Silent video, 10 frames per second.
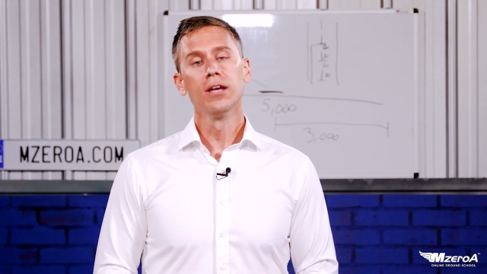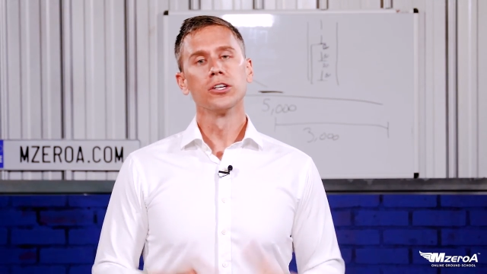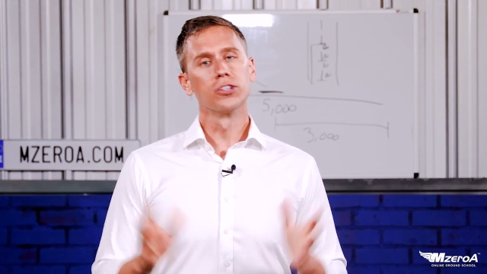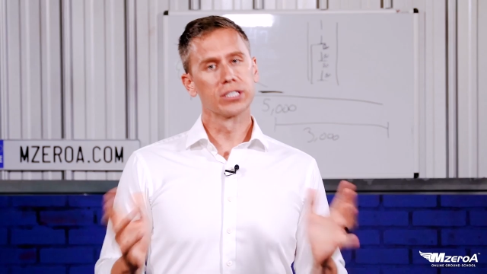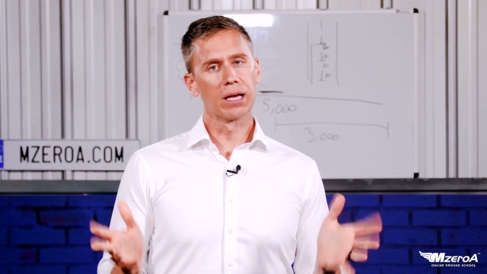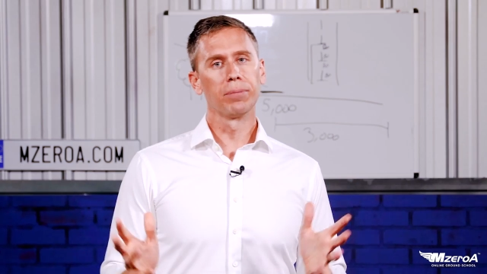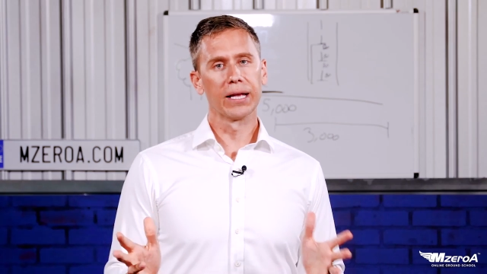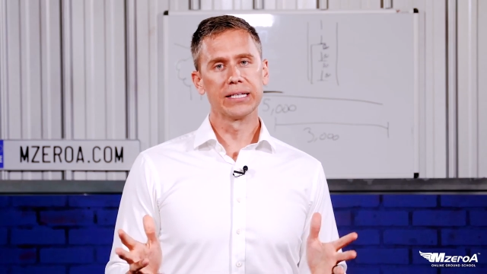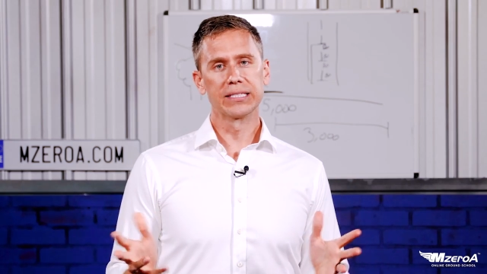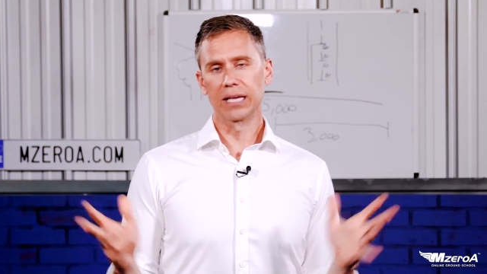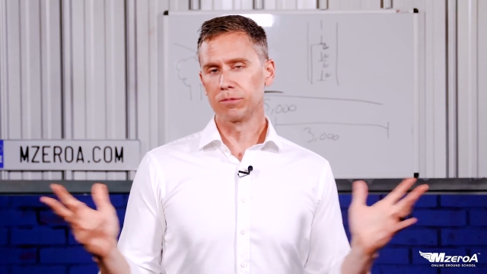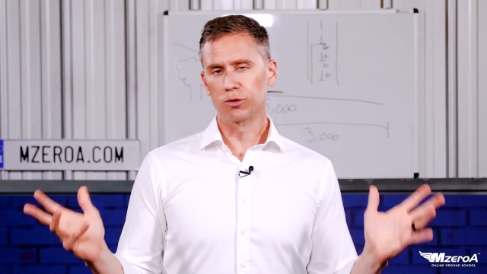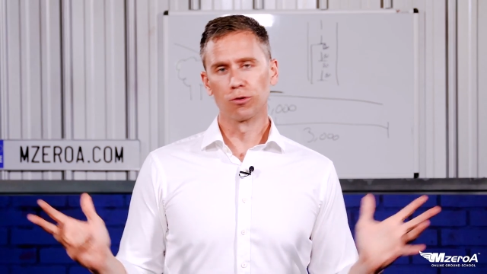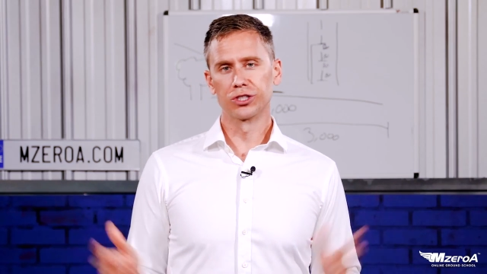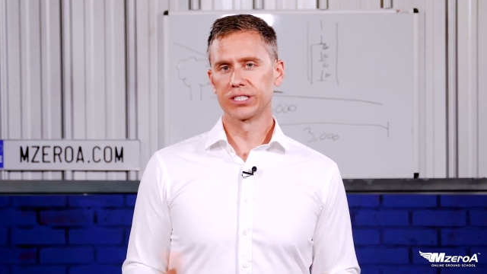So some place, some
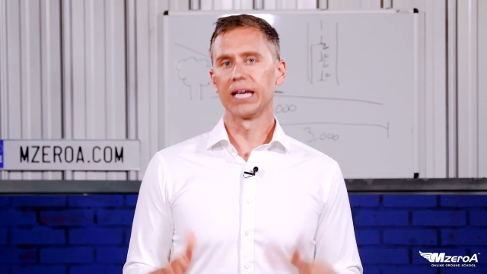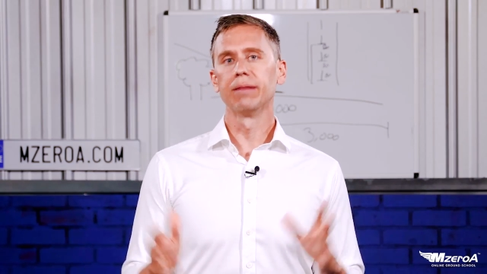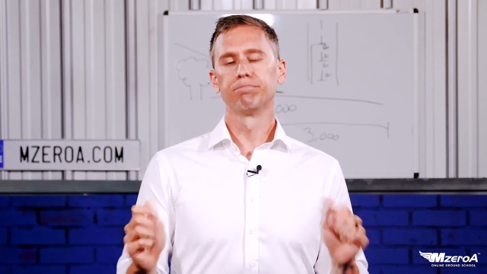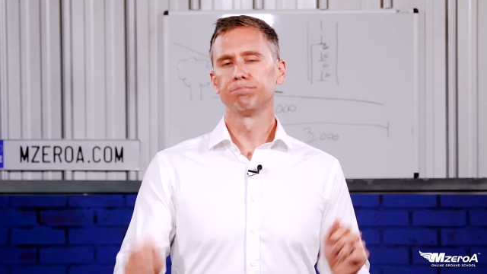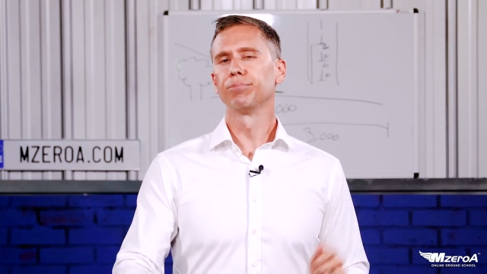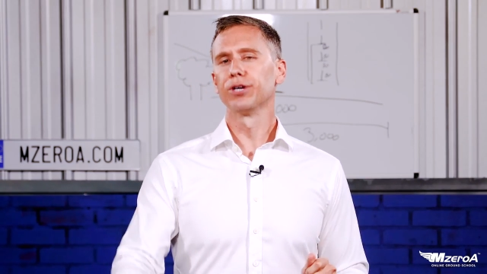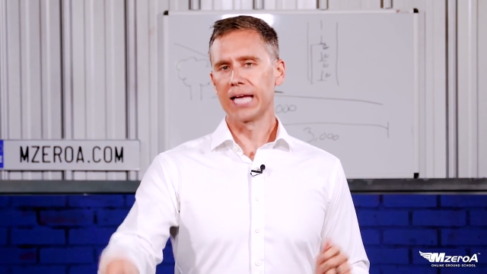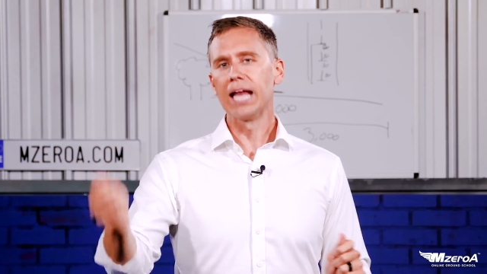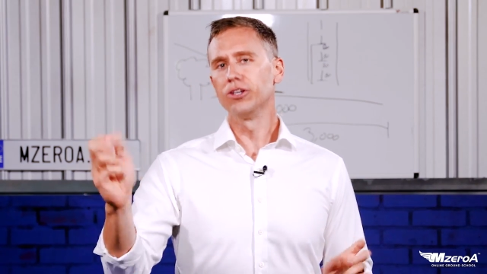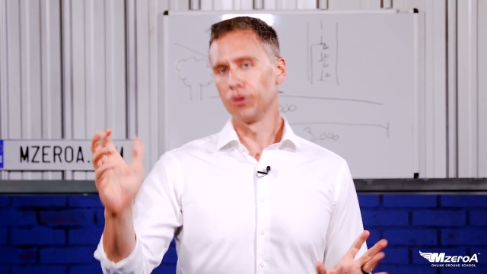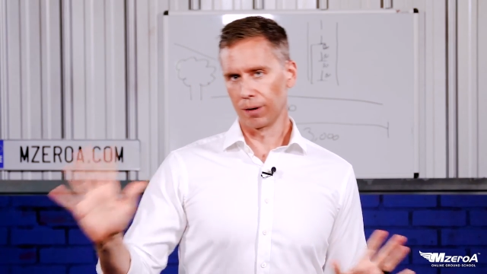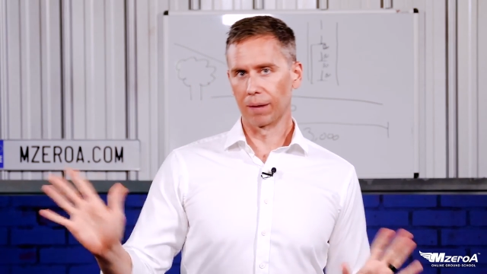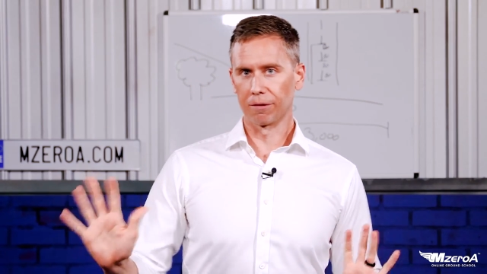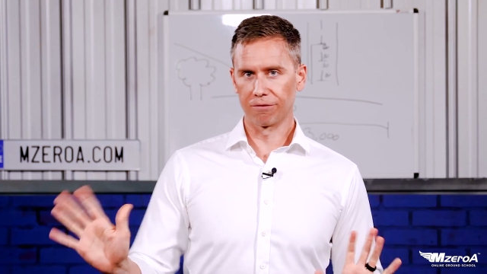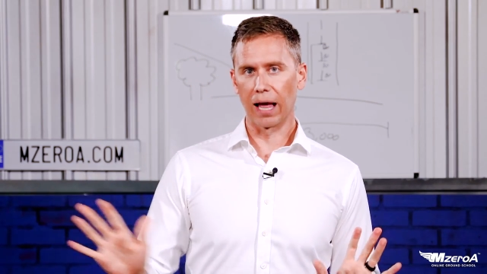schools just say, pretend you're bringing
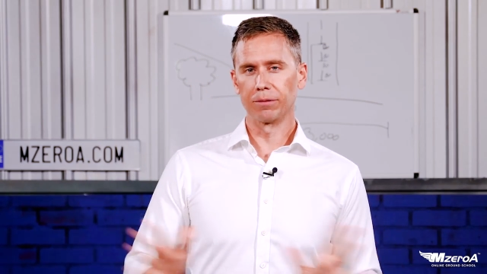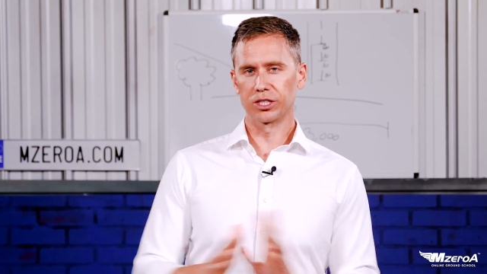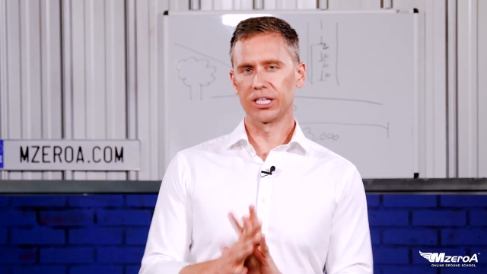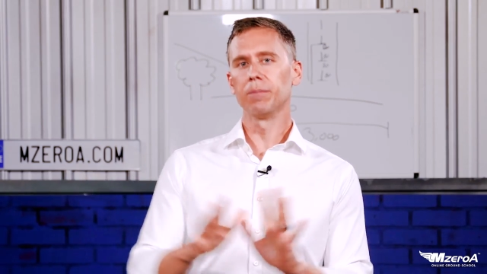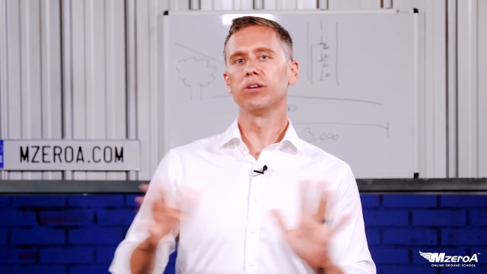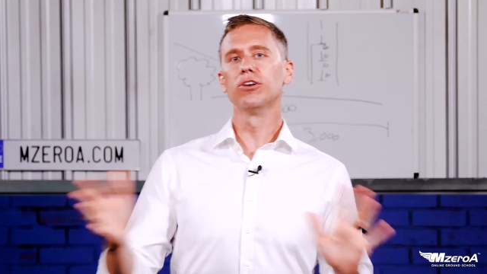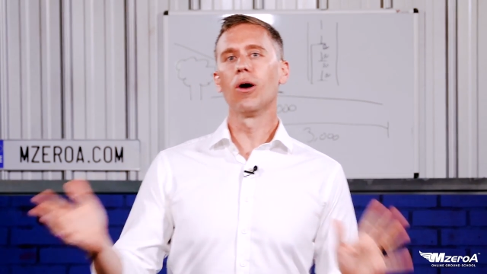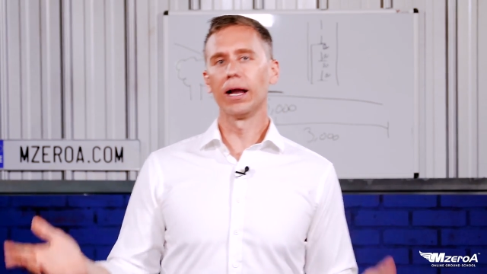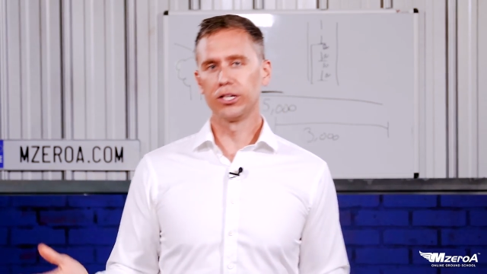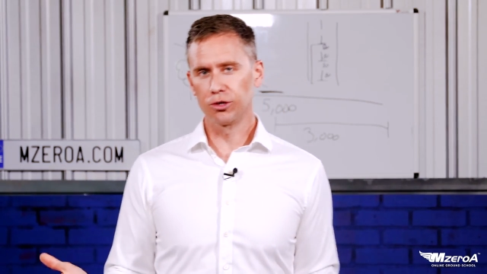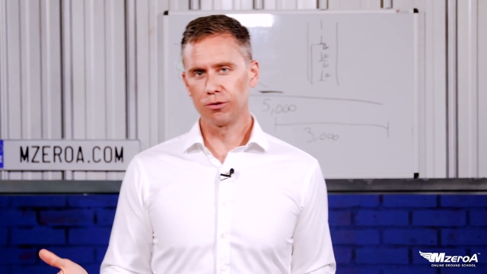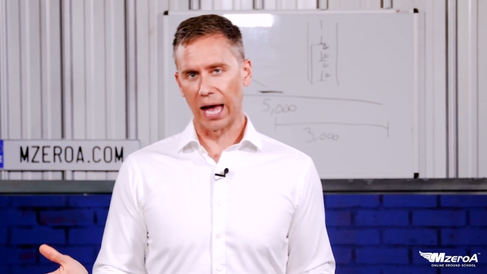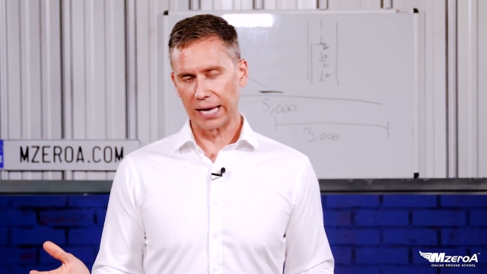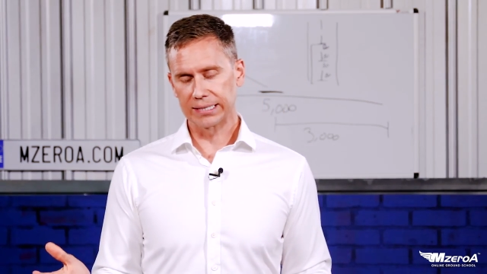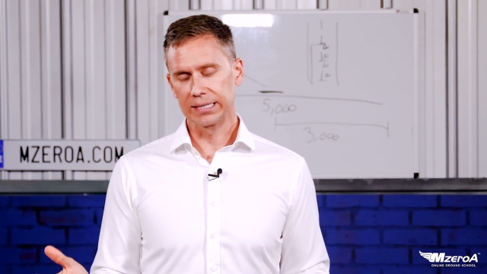up the flaps. Just tell me you know how to do
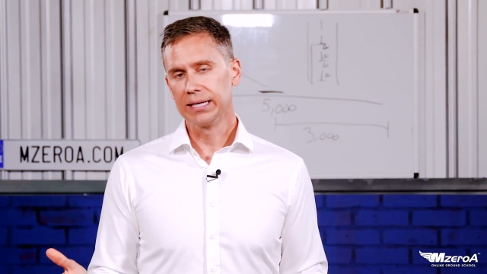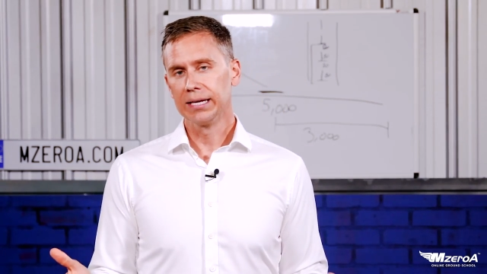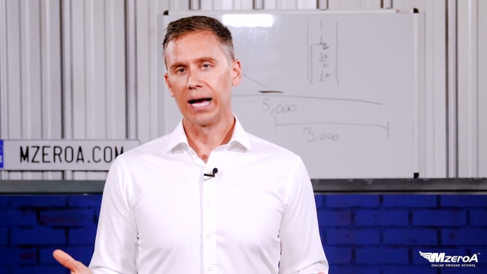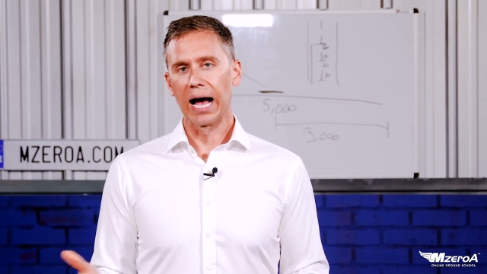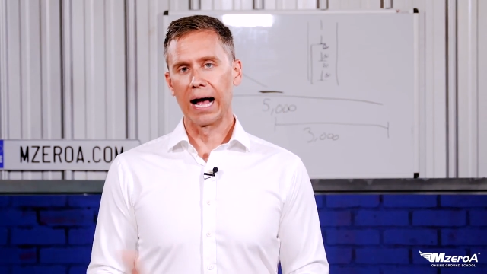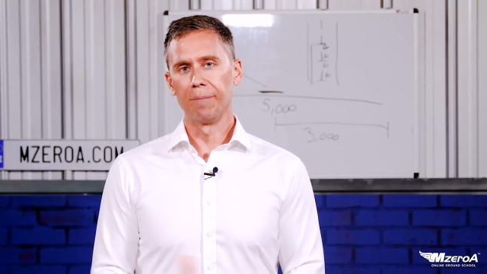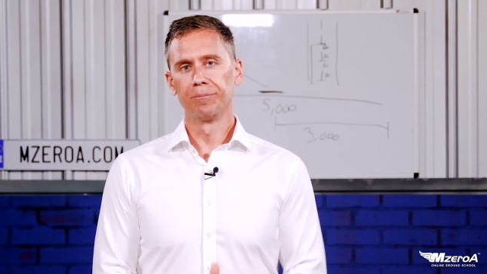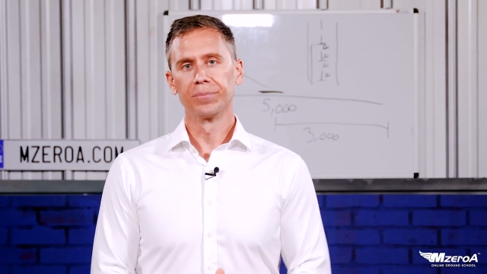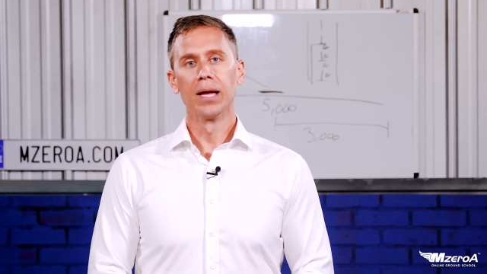that. Um,